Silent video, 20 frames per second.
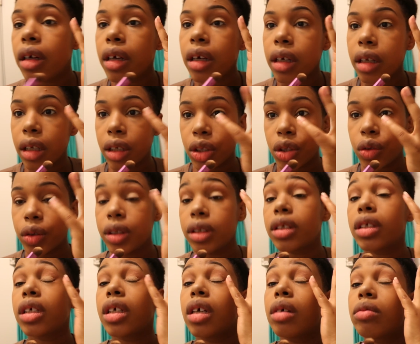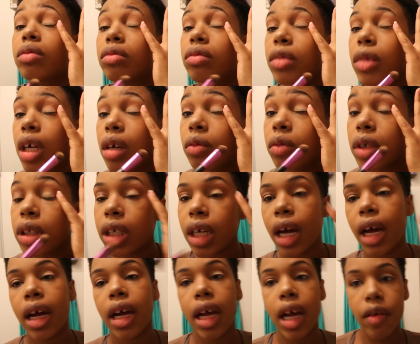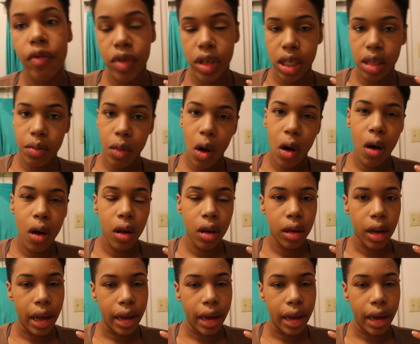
And as you can see, I'm not really, I have a small